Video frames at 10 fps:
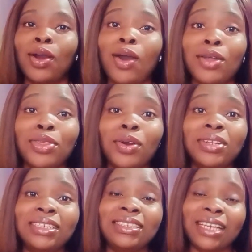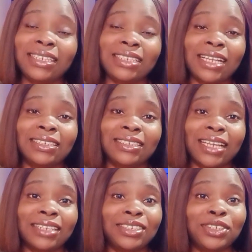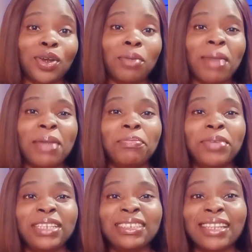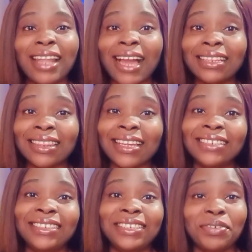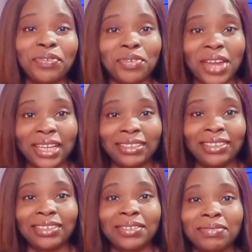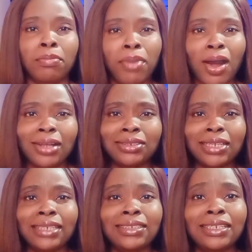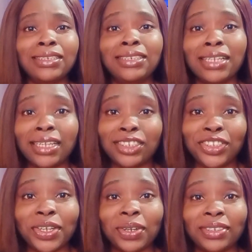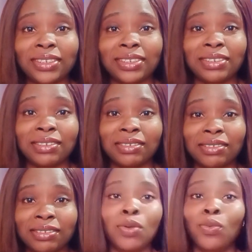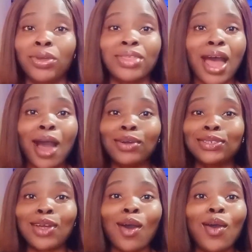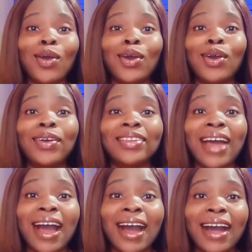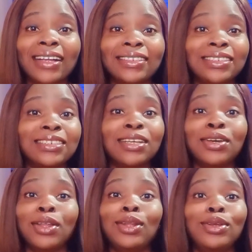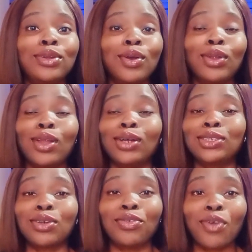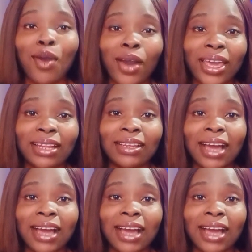Although the taste and texture might be slightly different, but it's still delicious without all that, lots of oil,